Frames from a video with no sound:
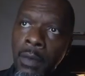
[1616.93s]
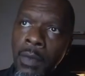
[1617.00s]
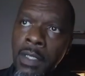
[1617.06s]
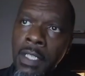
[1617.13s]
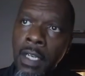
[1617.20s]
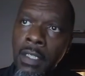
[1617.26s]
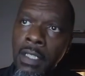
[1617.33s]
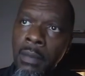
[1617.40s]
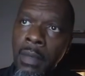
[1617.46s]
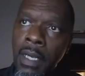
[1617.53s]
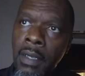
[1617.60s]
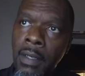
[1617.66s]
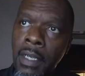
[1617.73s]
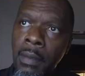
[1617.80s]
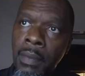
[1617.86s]
we talked
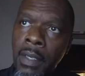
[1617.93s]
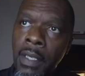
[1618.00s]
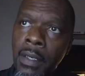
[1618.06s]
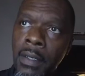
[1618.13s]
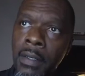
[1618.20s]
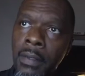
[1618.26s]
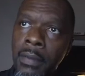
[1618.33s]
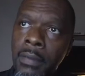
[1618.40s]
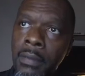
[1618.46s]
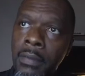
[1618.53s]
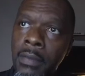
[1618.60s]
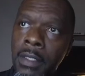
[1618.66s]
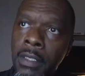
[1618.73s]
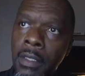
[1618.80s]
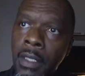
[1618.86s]
about up here
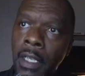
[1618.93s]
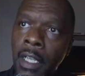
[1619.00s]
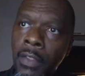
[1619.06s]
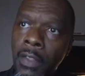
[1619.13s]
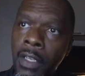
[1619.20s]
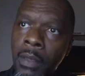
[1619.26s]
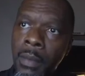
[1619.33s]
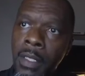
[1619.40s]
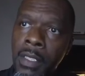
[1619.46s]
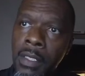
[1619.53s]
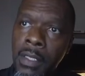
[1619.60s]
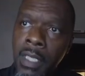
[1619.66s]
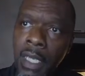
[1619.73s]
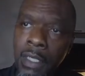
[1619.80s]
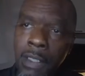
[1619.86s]
in the commission
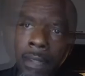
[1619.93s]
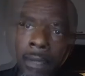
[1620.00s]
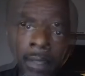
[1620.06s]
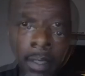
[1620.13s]
section.